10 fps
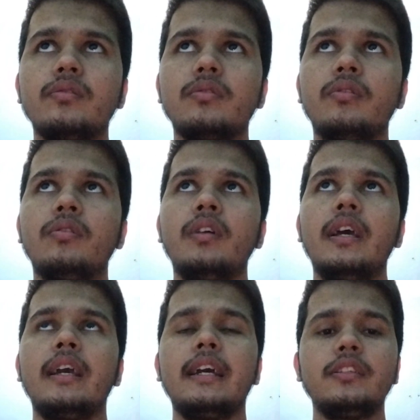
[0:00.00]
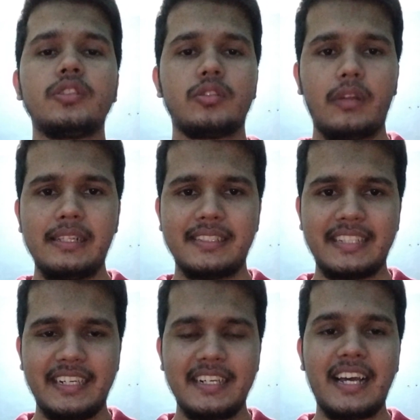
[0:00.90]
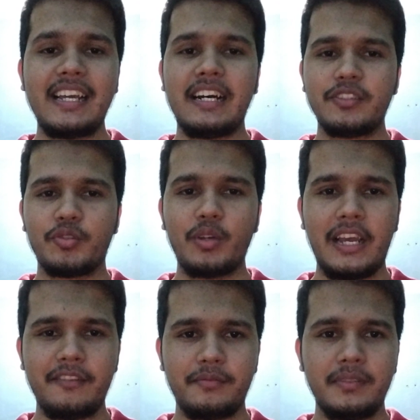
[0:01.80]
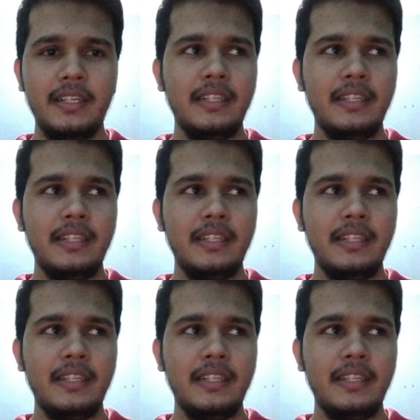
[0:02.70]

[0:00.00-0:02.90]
So in 12th standard I also have